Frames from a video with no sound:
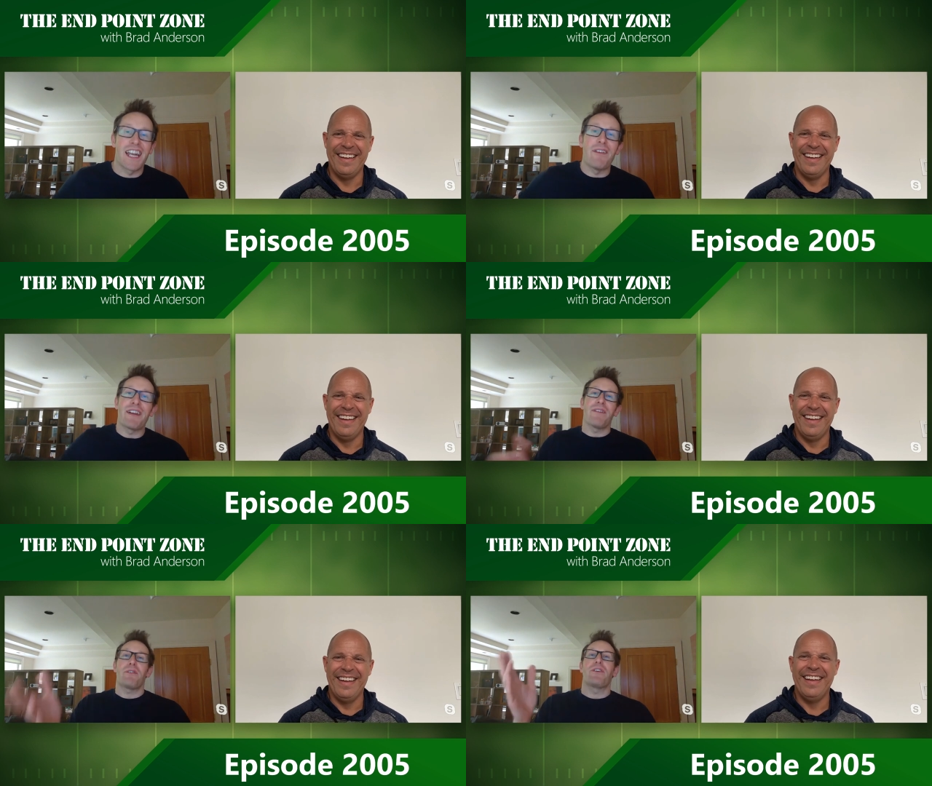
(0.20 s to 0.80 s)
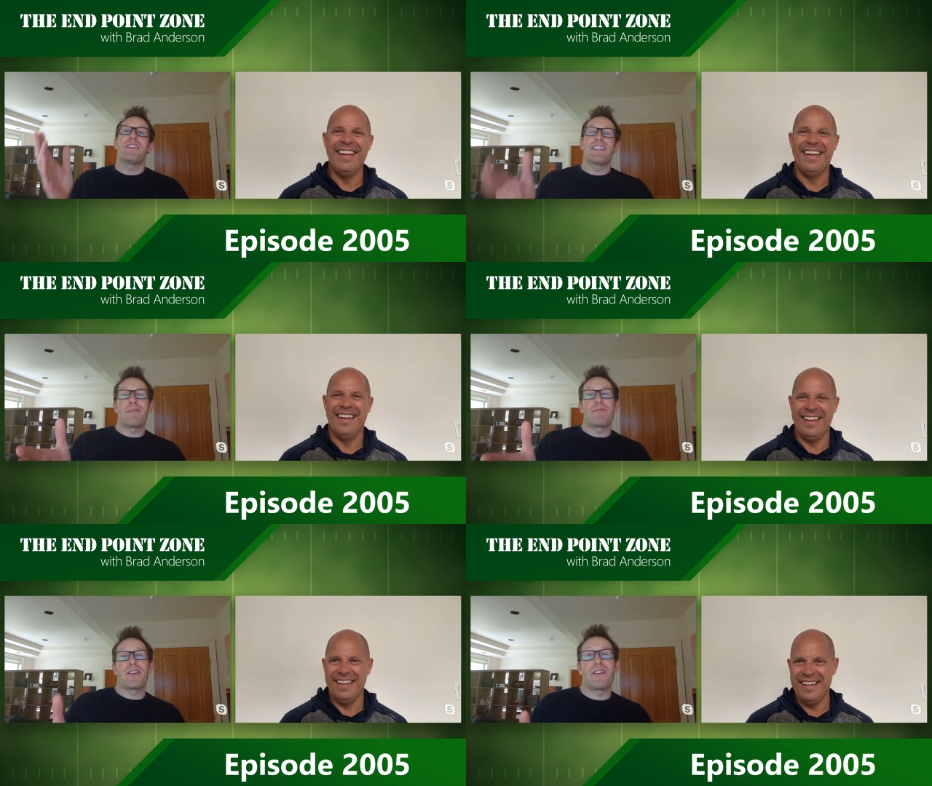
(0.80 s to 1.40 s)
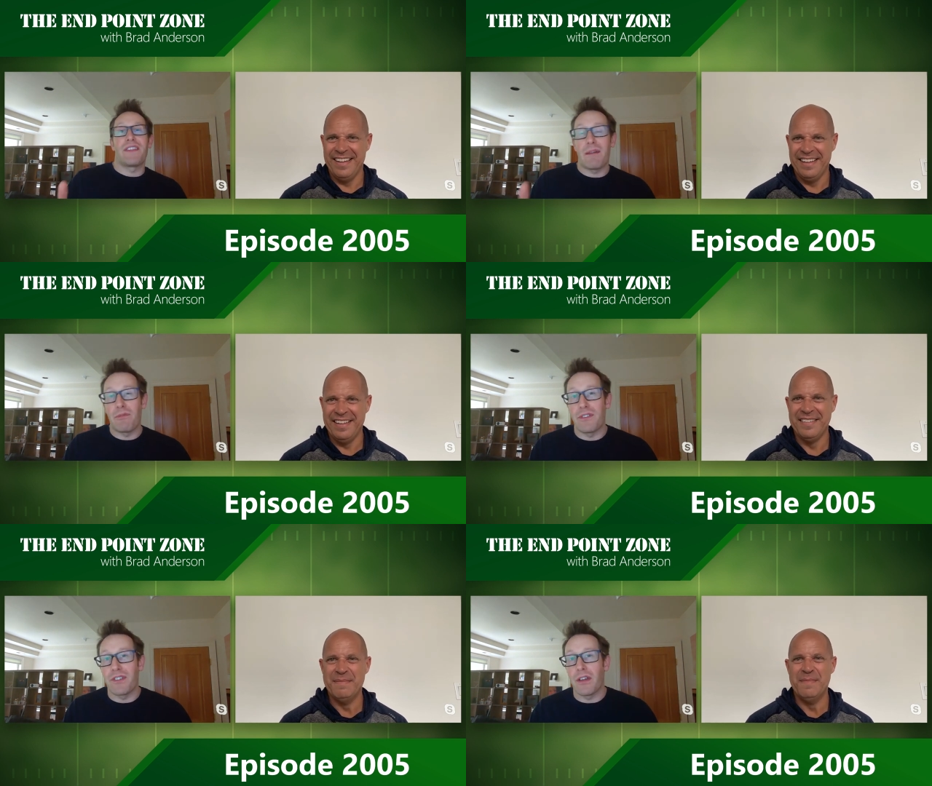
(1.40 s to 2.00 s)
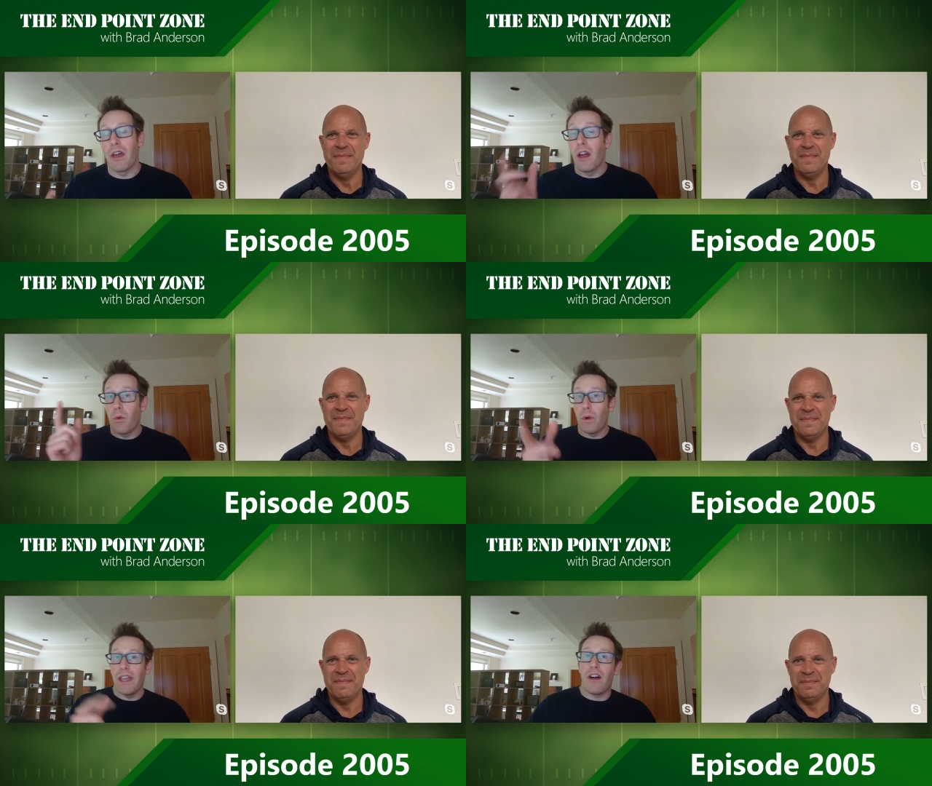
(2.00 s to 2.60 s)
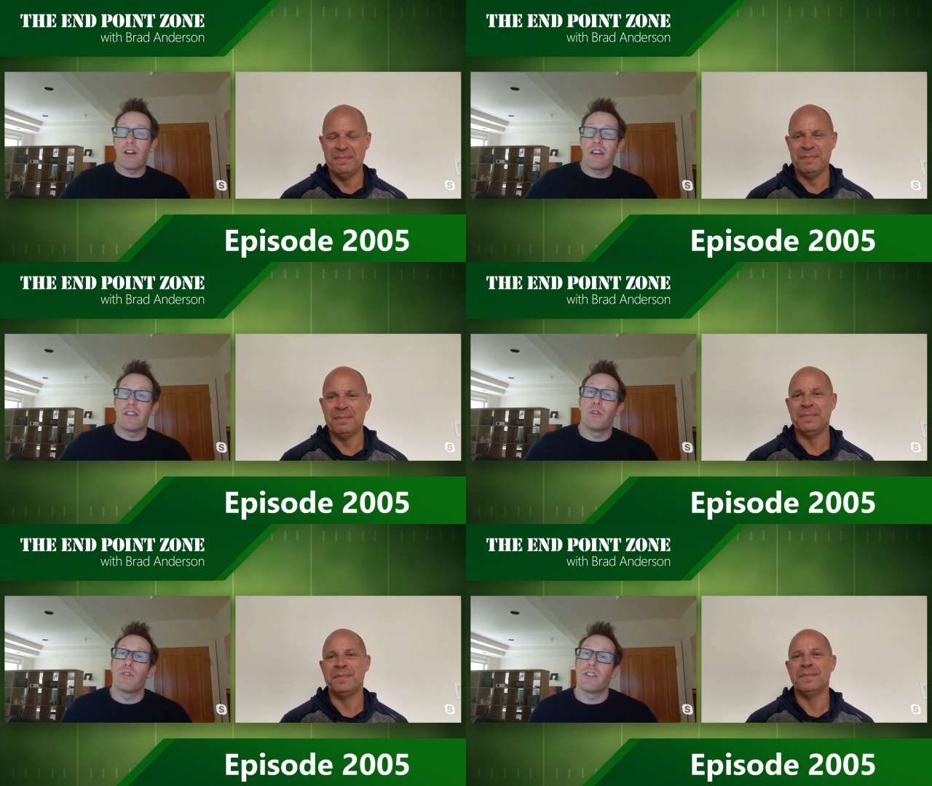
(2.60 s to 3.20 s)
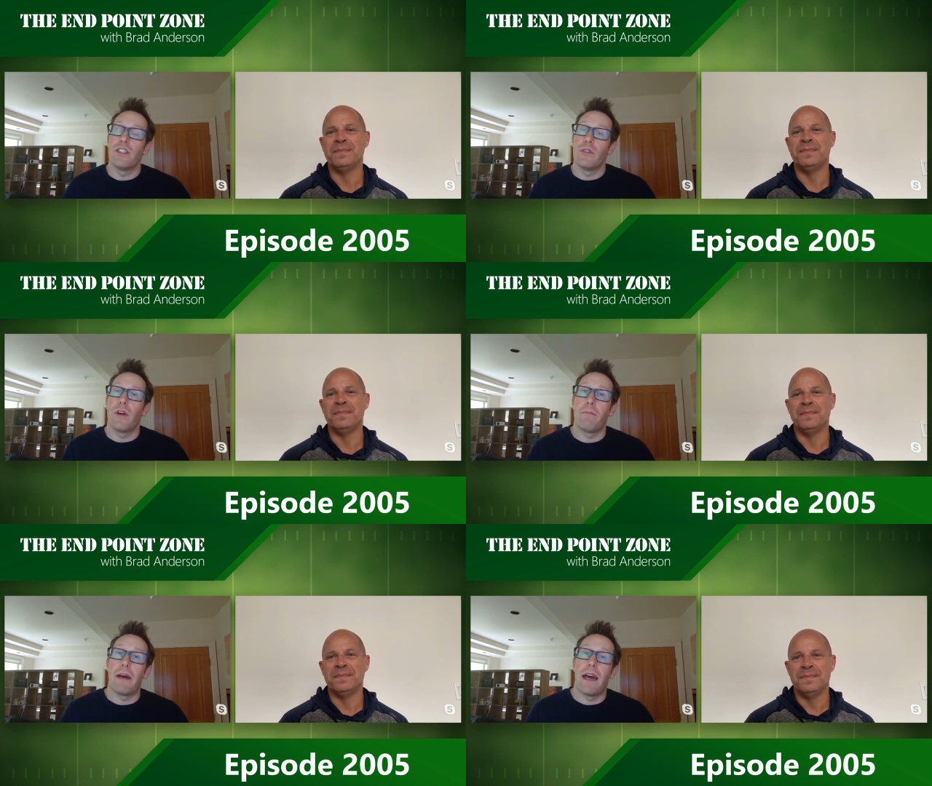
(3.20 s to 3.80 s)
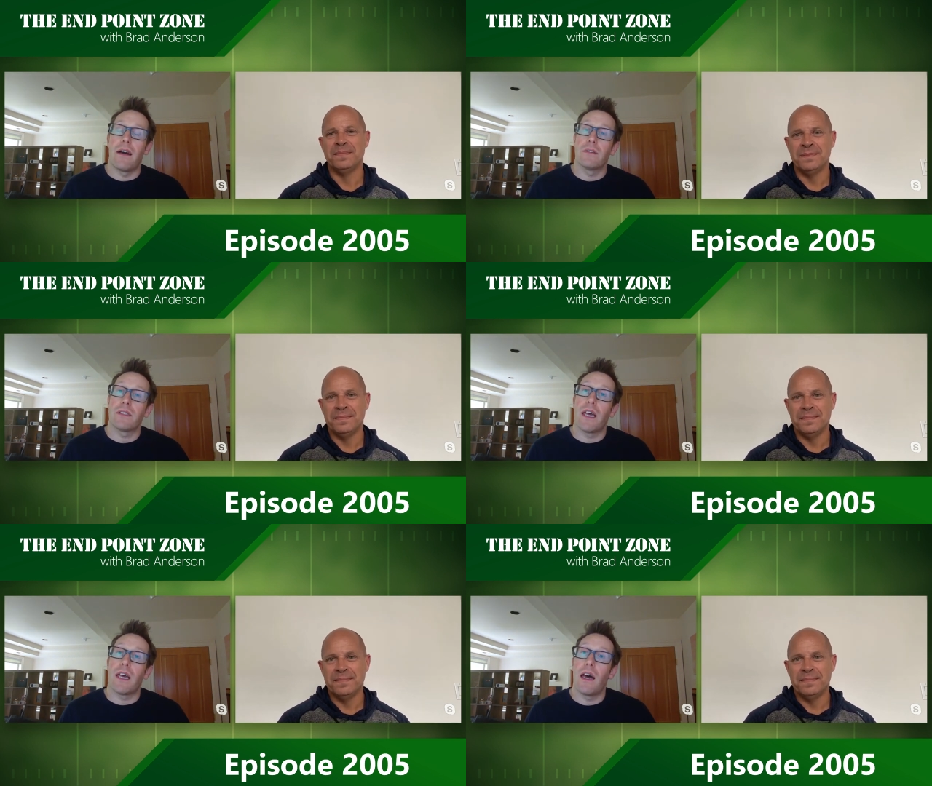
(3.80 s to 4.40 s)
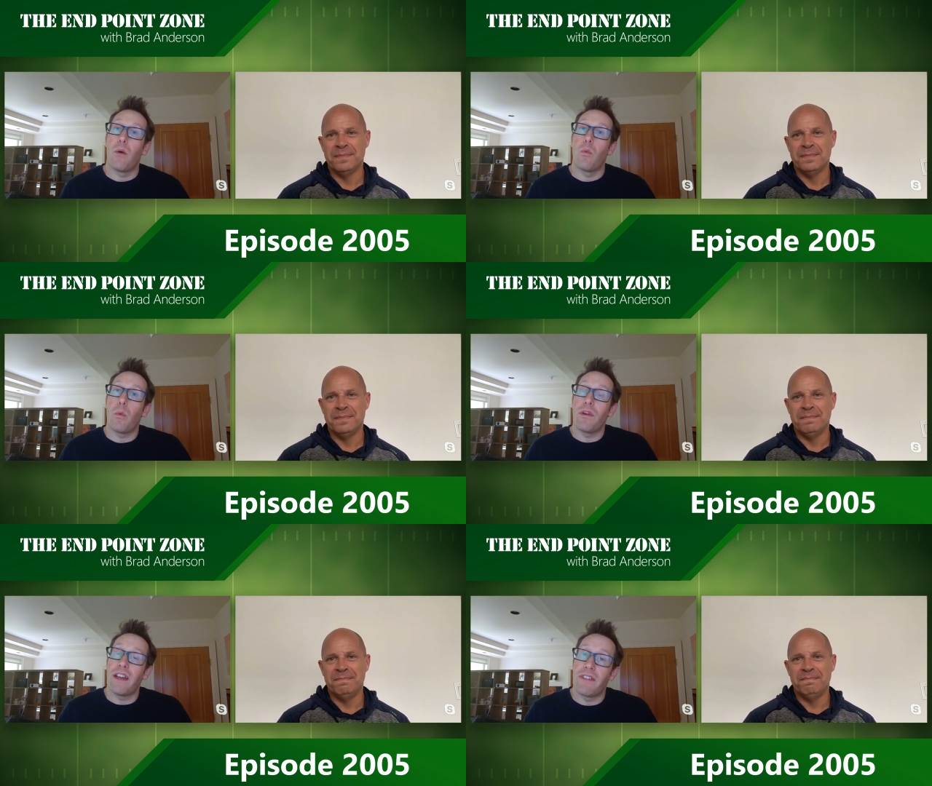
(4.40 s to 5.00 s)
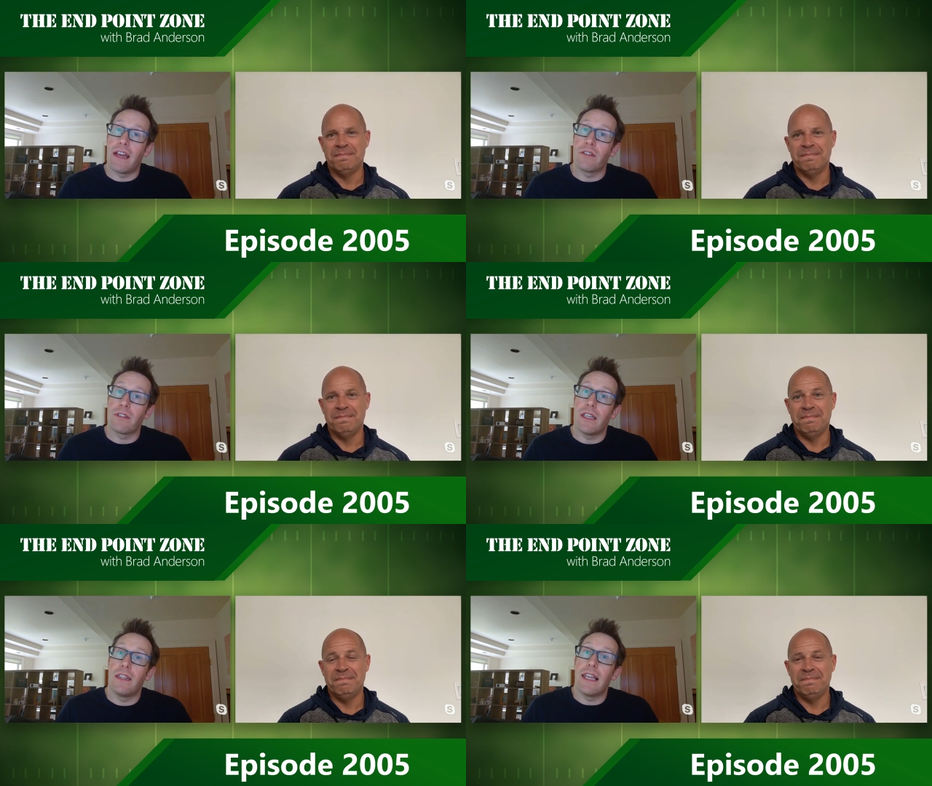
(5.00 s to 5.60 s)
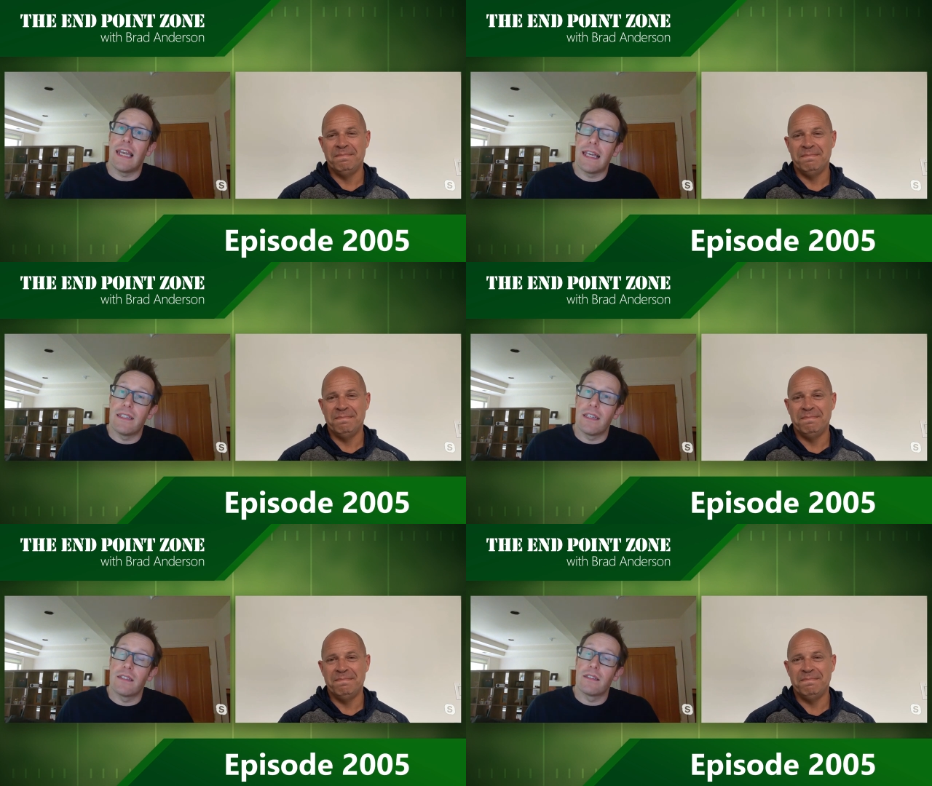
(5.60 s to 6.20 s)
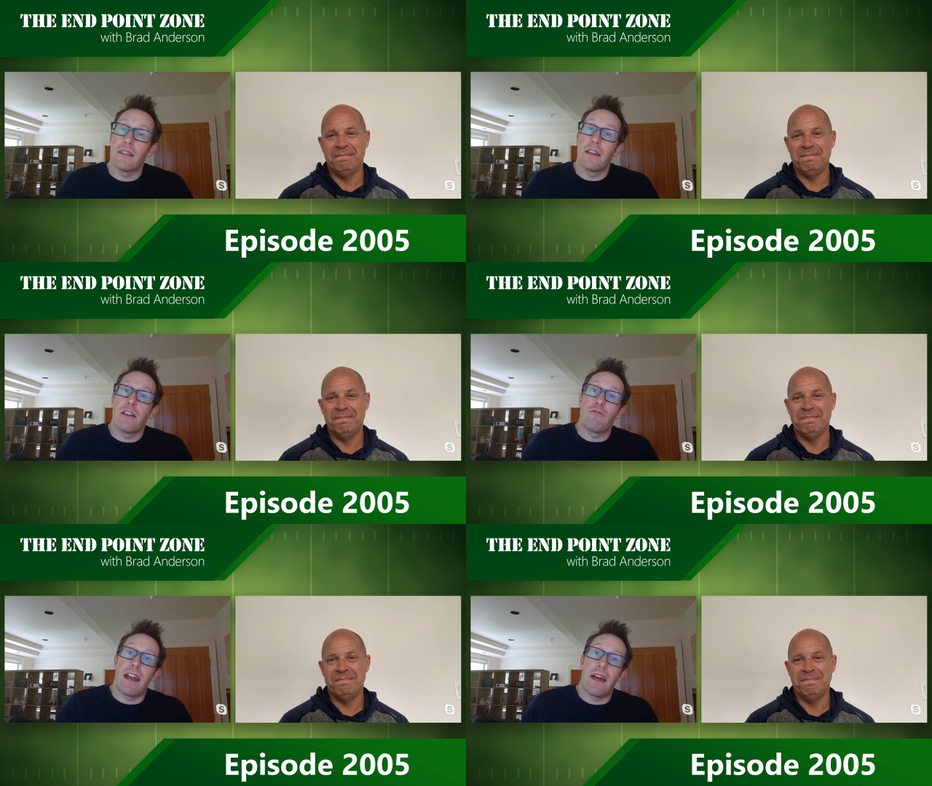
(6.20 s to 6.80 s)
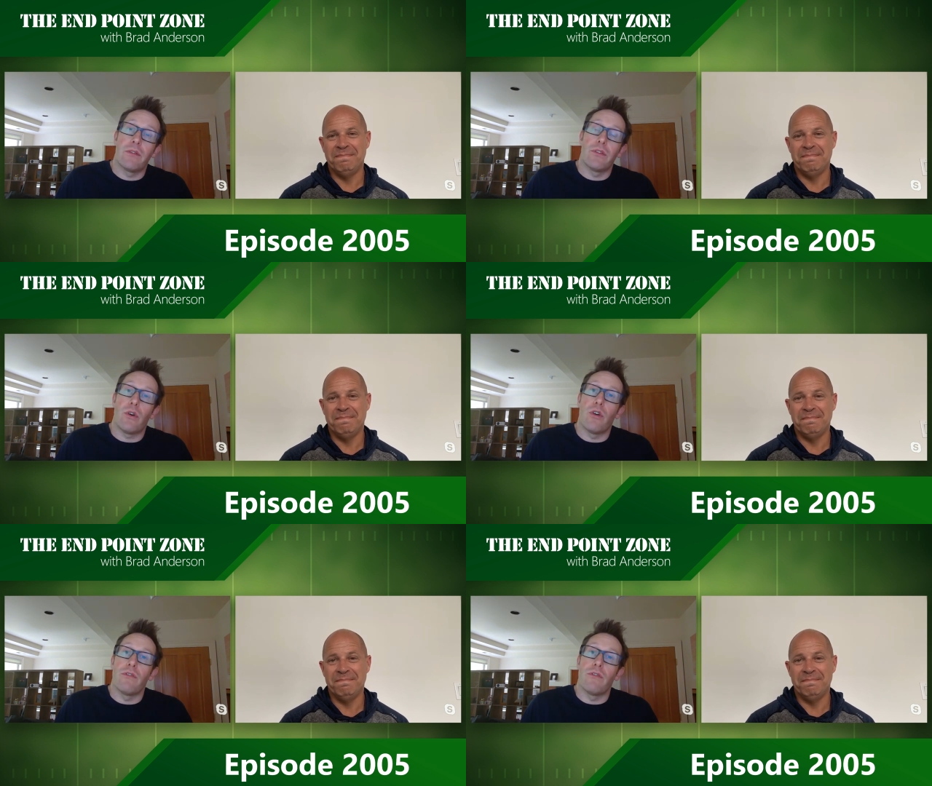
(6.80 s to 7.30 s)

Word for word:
Speaker 1: Coming up on this episode of the Endpoint Zone, we are going to talk to you about what we have announced in the latest round